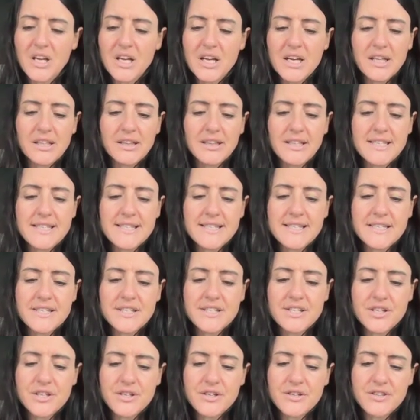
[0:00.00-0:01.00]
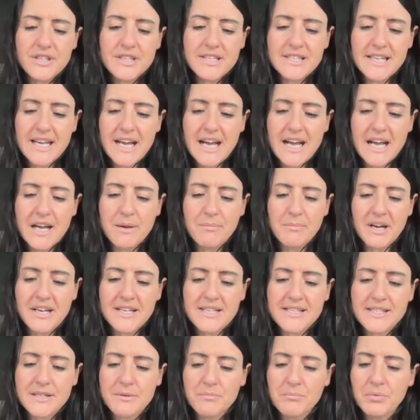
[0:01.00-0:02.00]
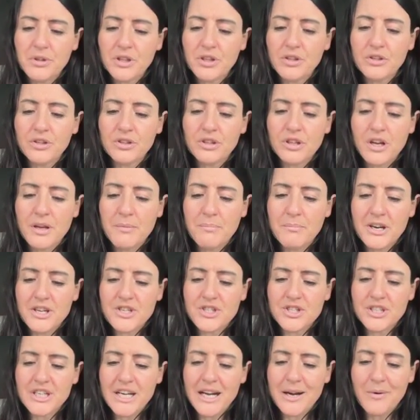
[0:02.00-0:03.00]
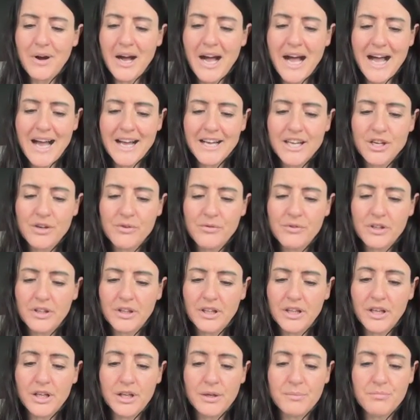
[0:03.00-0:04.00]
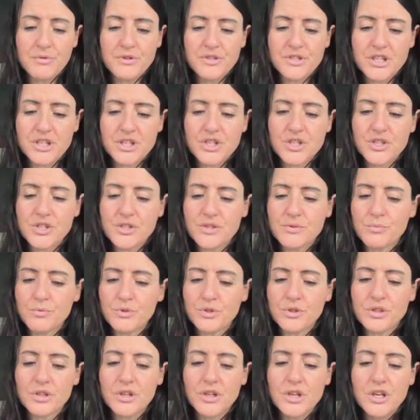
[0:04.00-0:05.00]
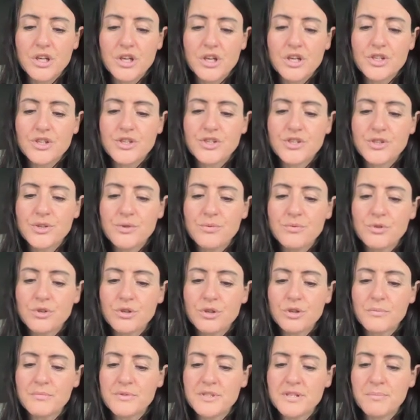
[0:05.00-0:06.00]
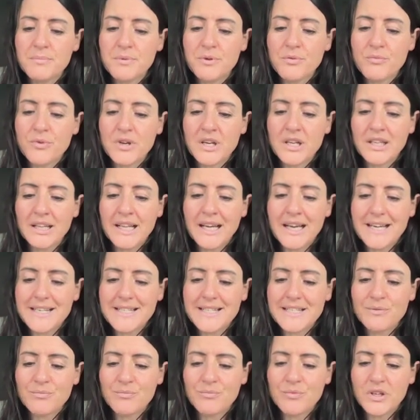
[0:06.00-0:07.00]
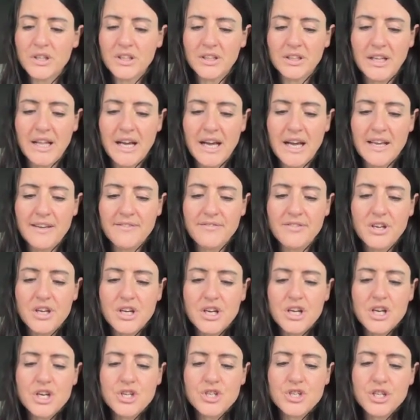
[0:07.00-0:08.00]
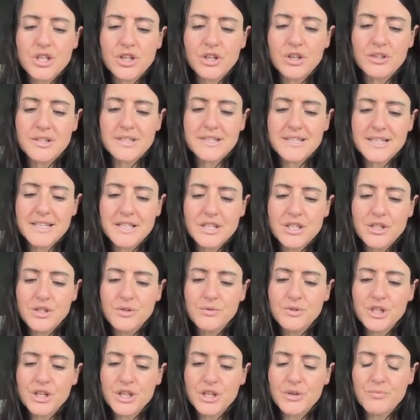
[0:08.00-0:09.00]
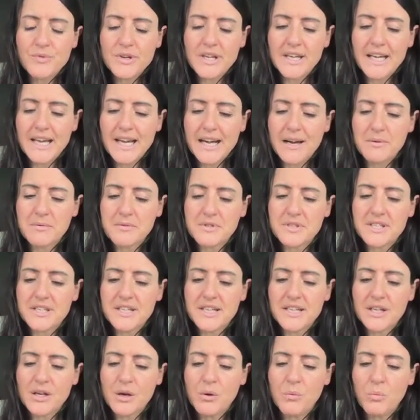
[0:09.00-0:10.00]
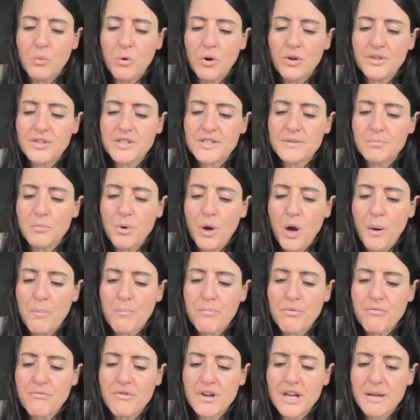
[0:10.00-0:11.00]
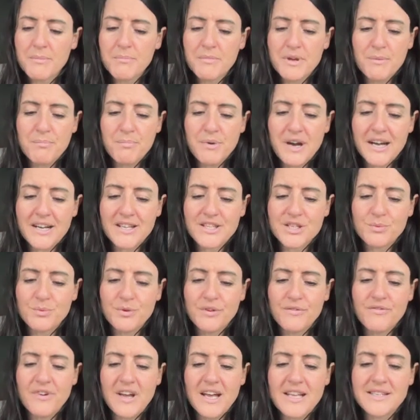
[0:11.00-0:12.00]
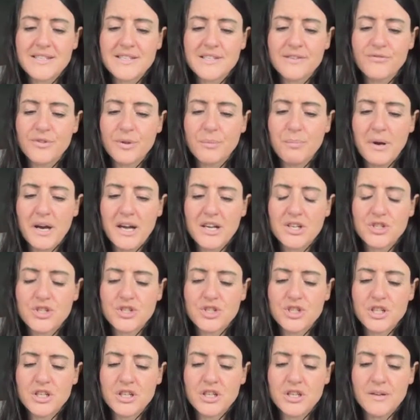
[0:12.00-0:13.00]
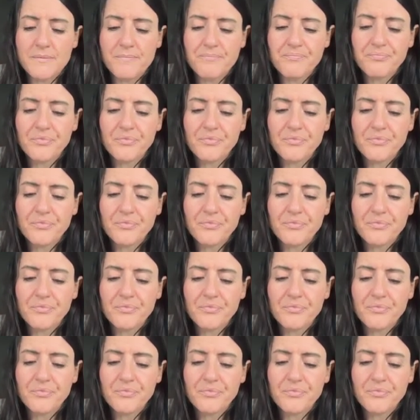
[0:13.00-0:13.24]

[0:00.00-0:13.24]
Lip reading: Listening to her at the time, I simply could not imagine how accurately her predictions would soon come to be realised in real life. She continued her recounting, once more bringing me back to events of the past year.